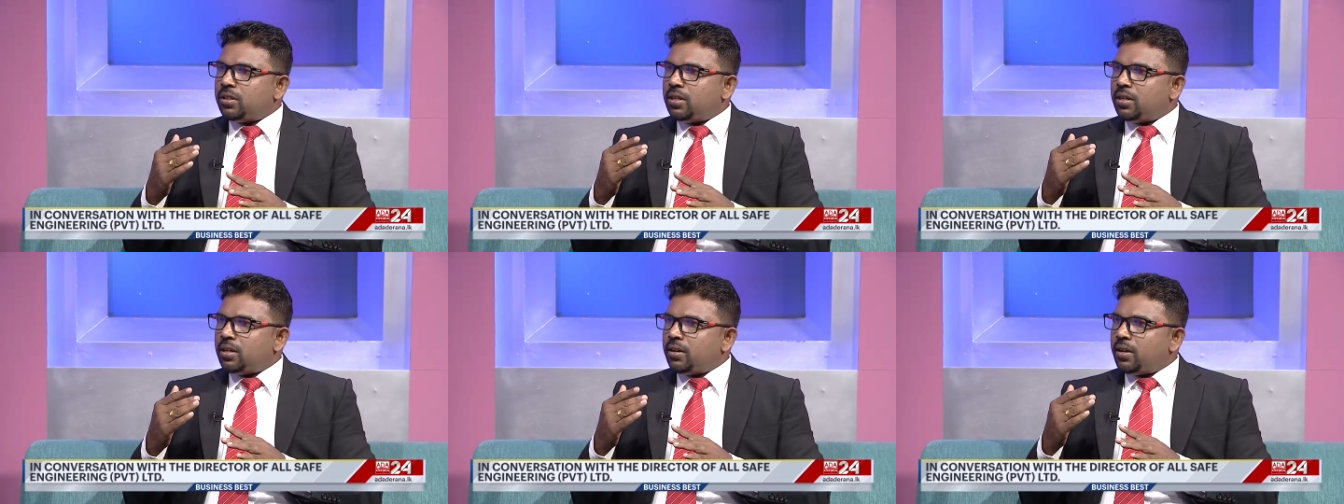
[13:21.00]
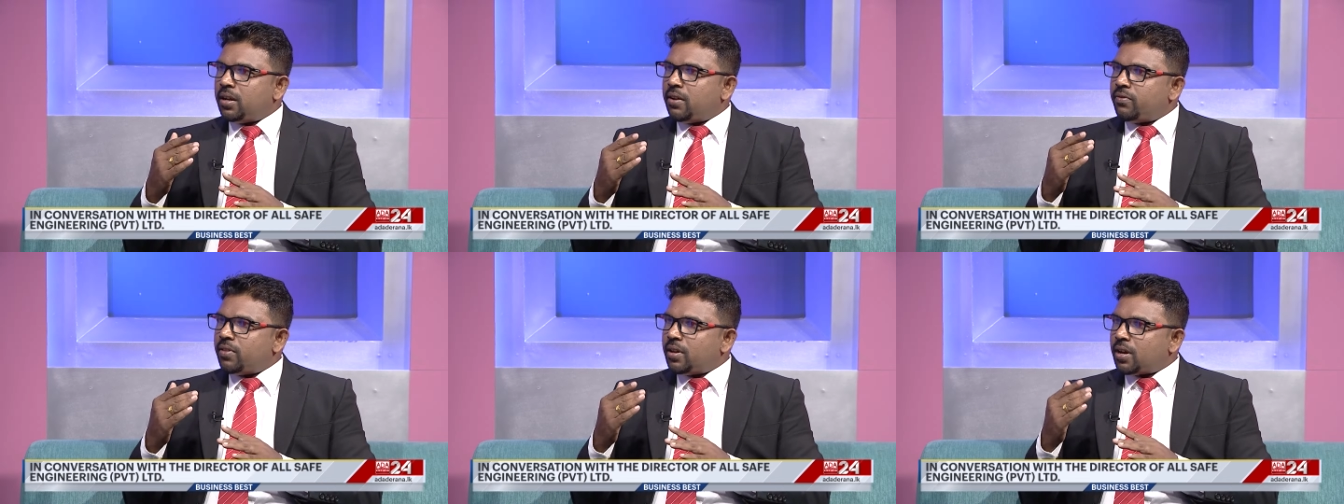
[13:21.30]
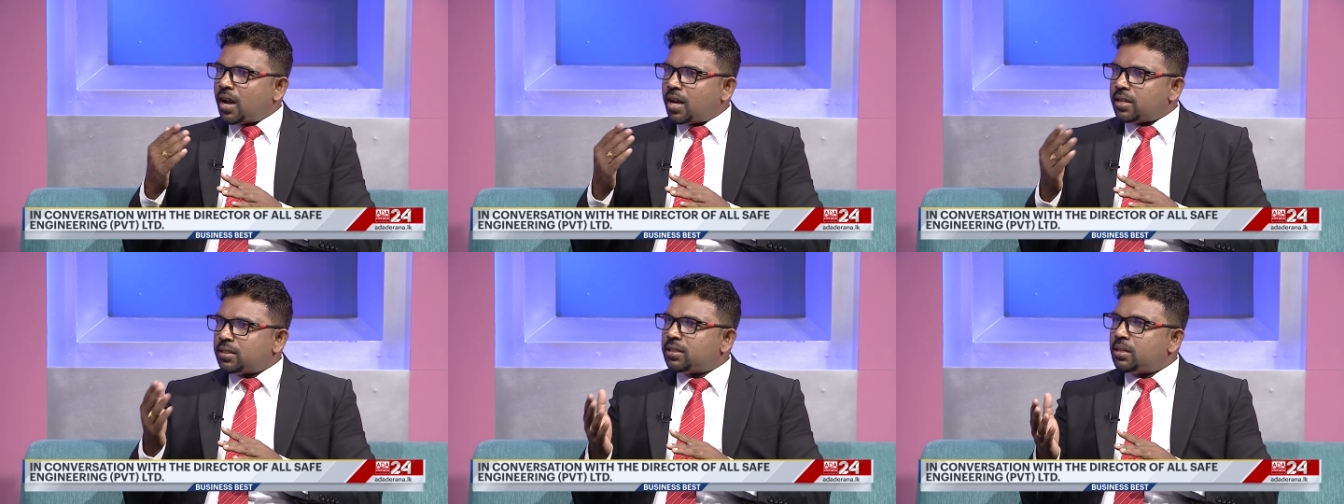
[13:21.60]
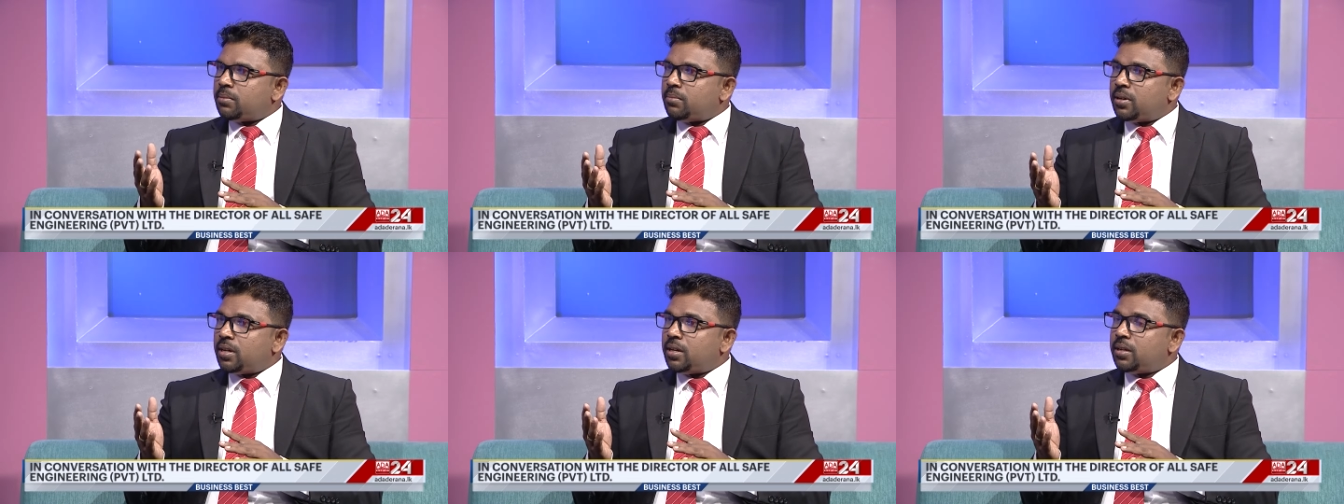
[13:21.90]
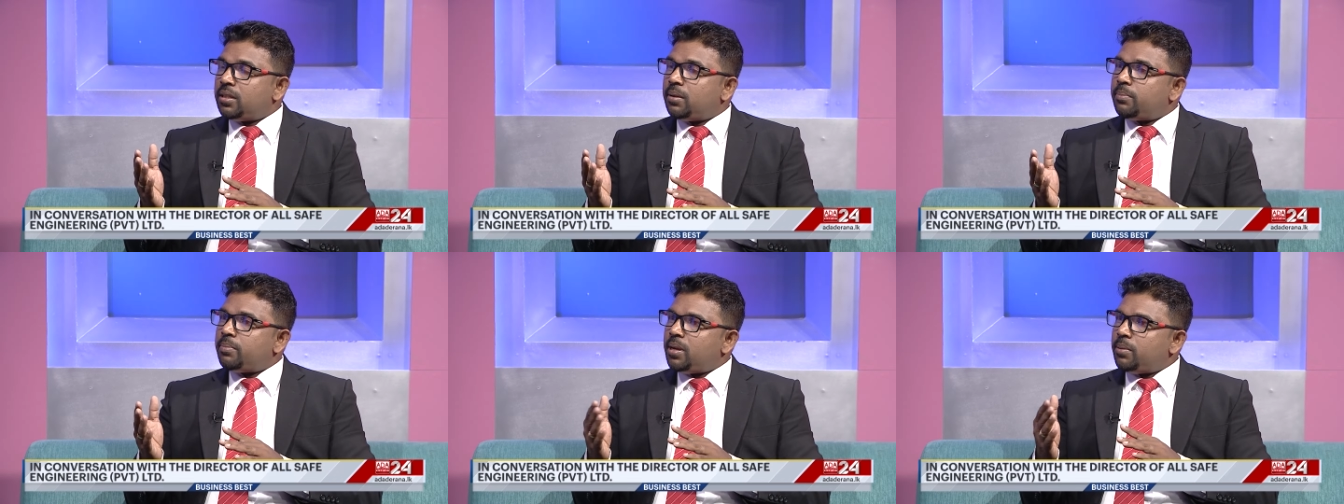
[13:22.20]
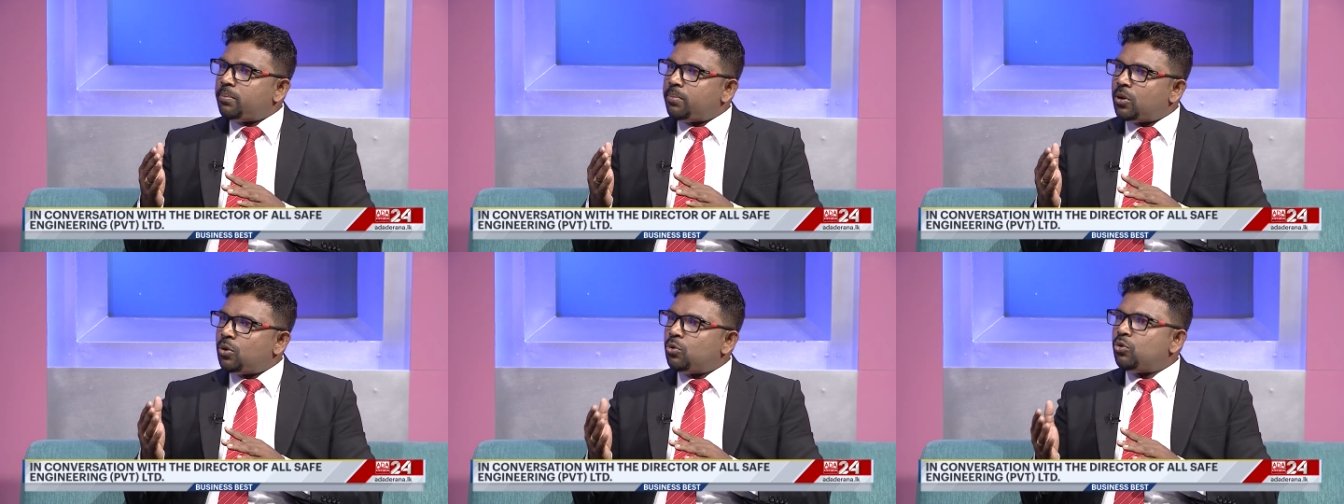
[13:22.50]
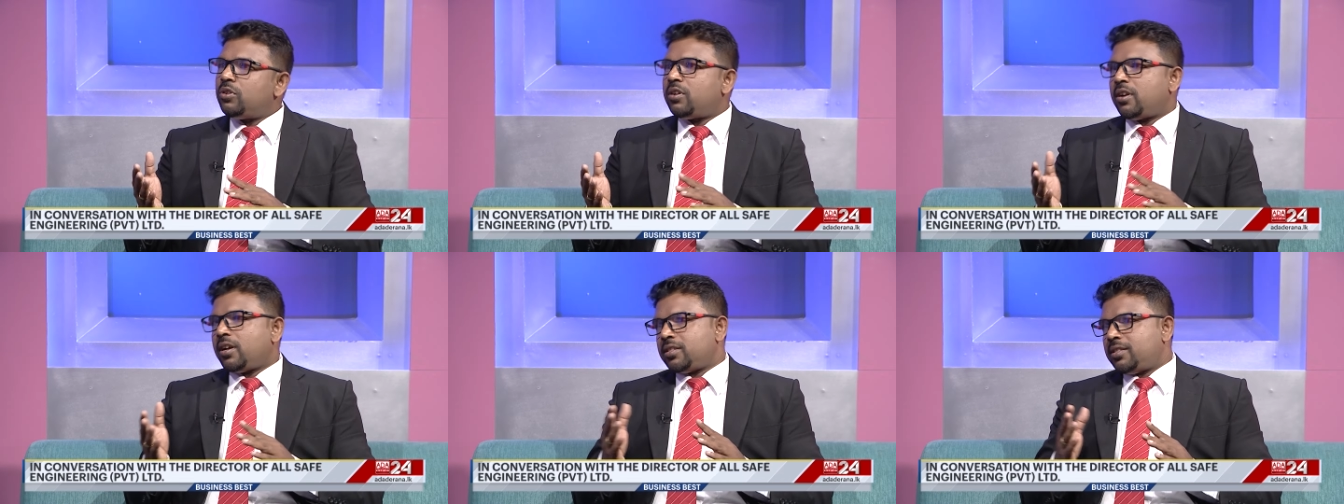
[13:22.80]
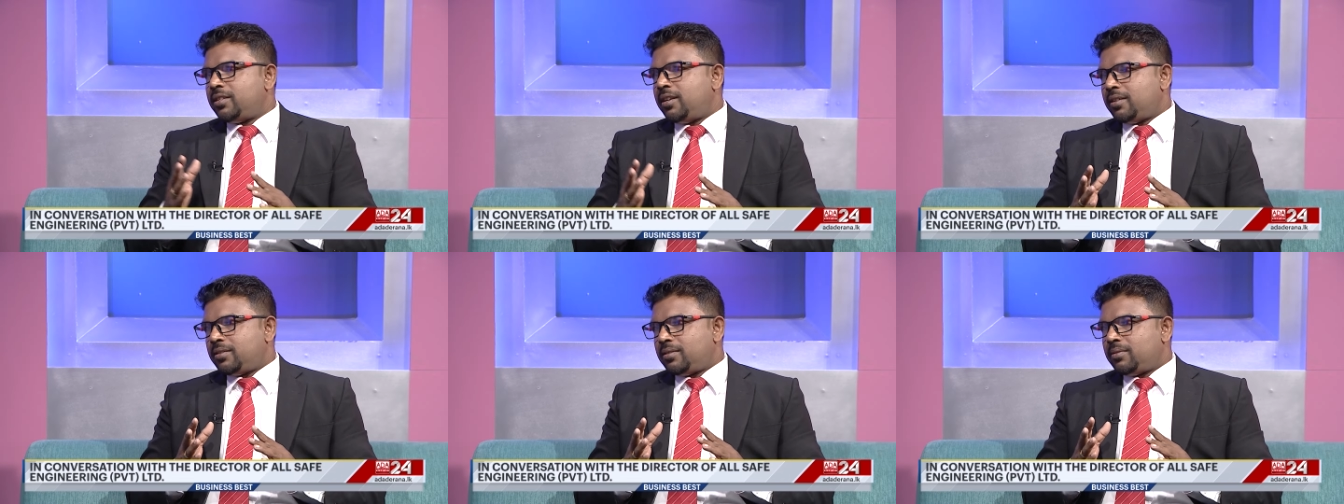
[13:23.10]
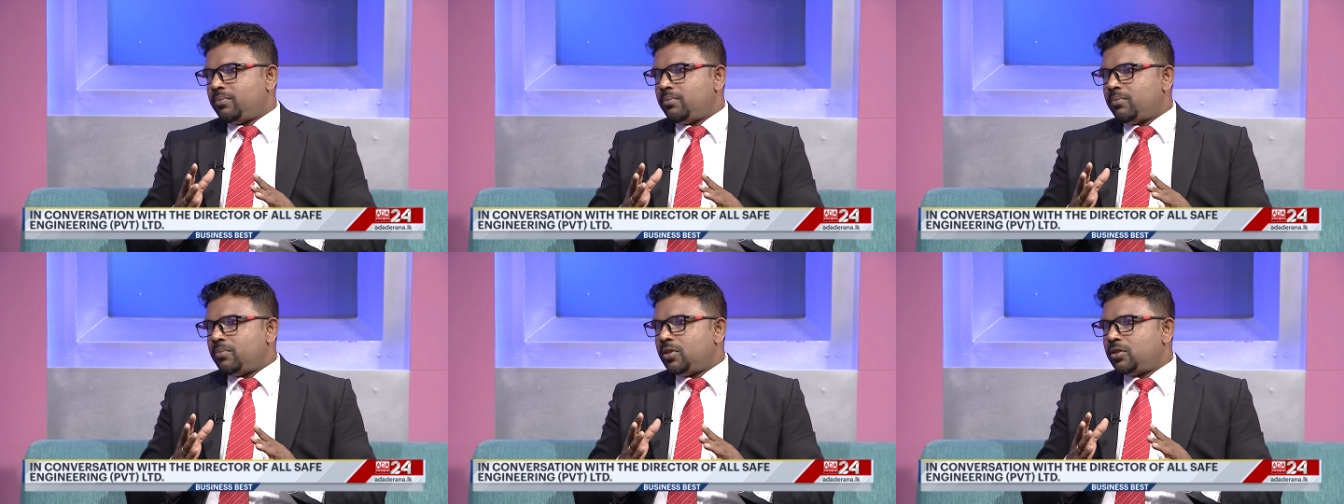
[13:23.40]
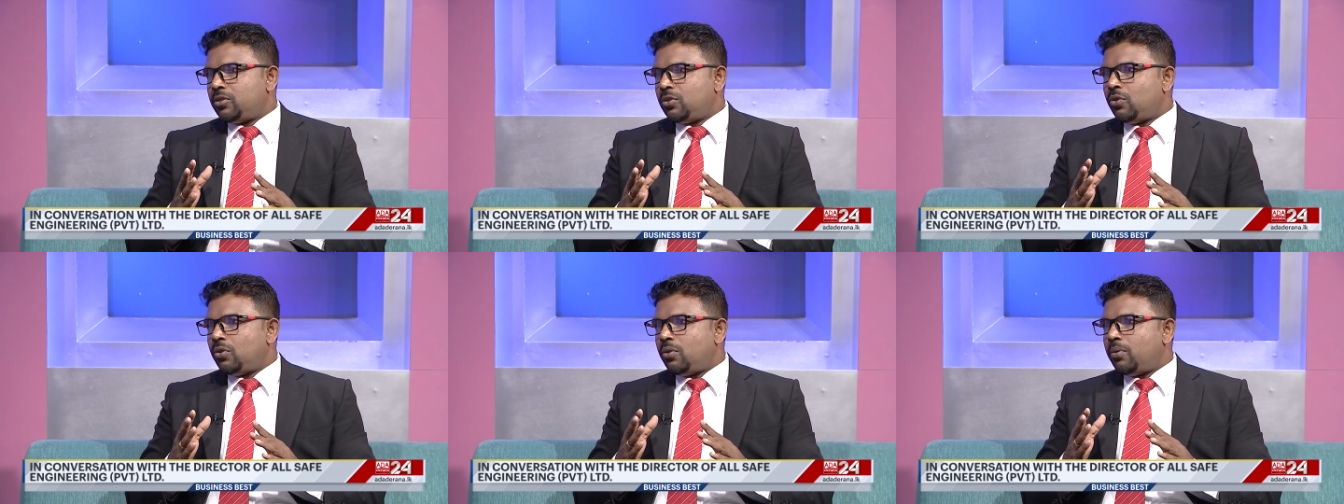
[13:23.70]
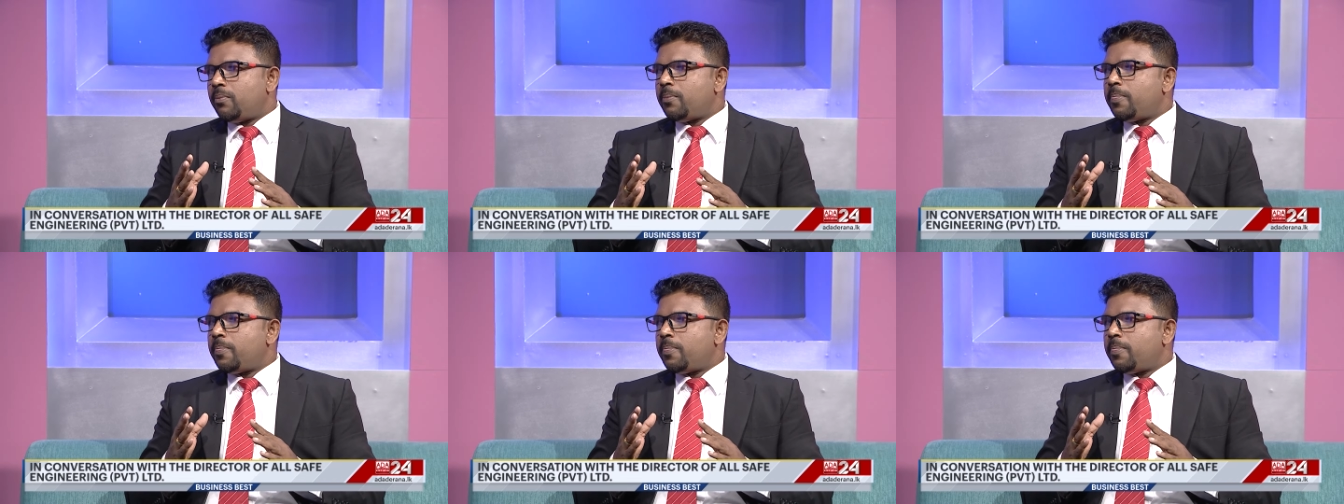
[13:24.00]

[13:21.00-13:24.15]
the if the customer the people who trust us so